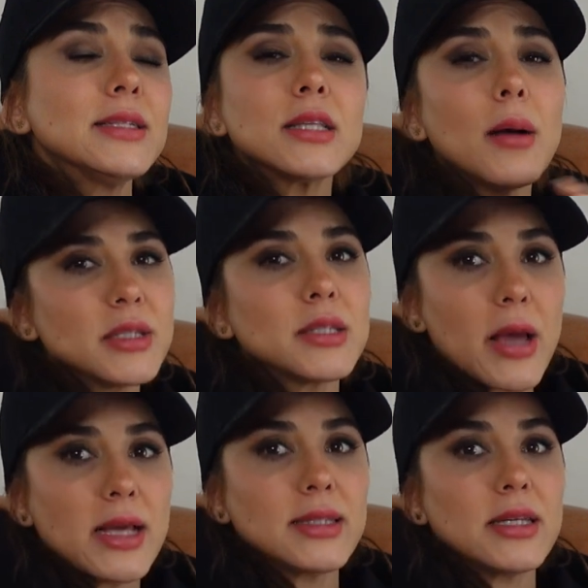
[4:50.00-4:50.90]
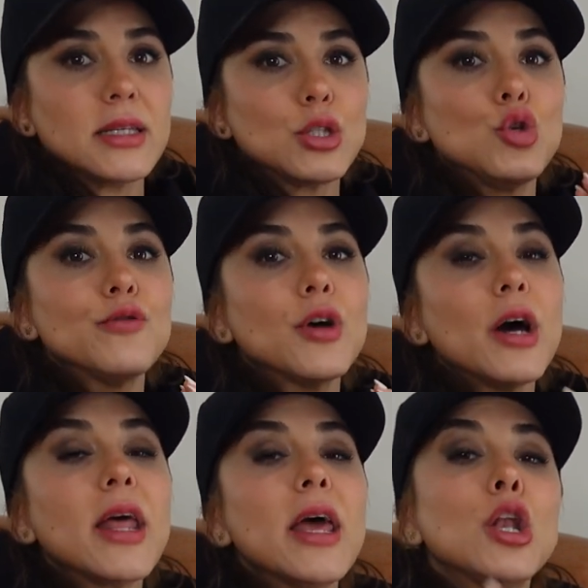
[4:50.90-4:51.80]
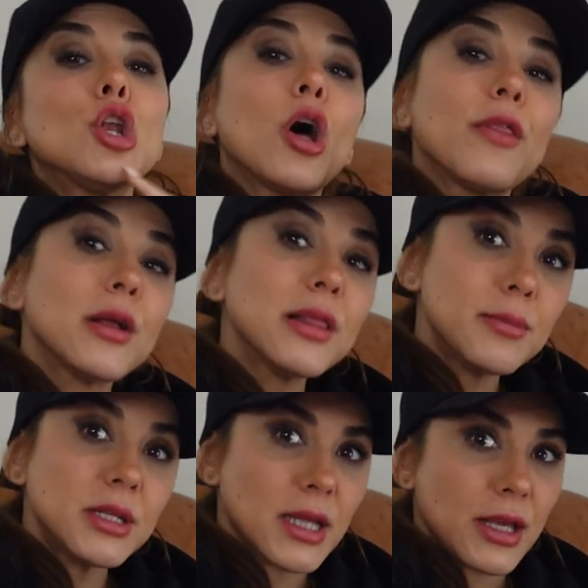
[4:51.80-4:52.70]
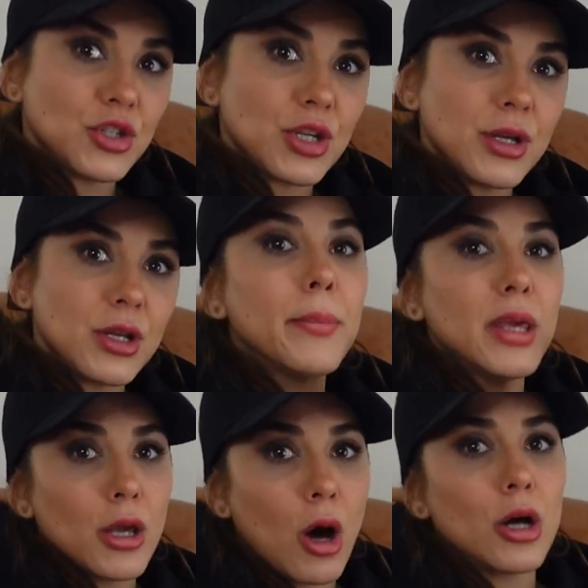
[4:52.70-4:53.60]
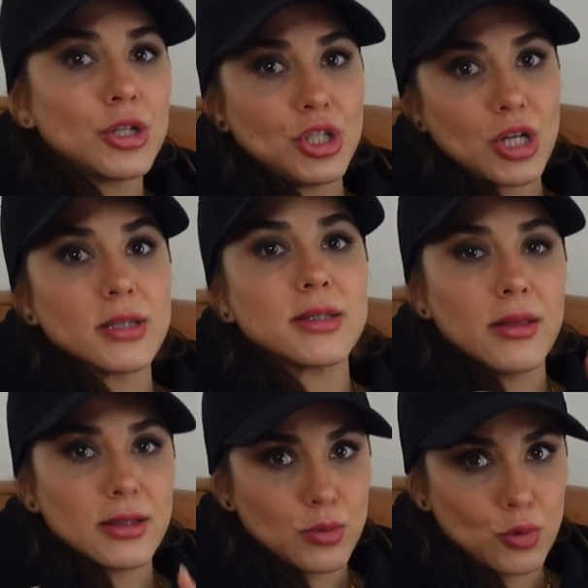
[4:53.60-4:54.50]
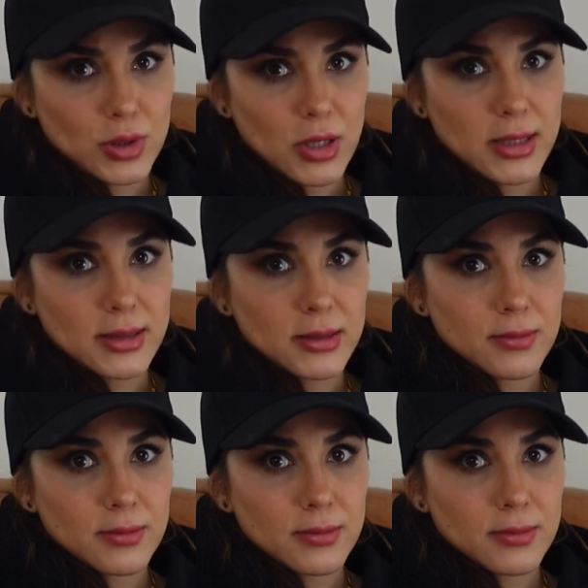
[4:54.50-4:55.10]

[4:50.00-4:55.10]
some spaces, you've got another limitation beyond just the small size,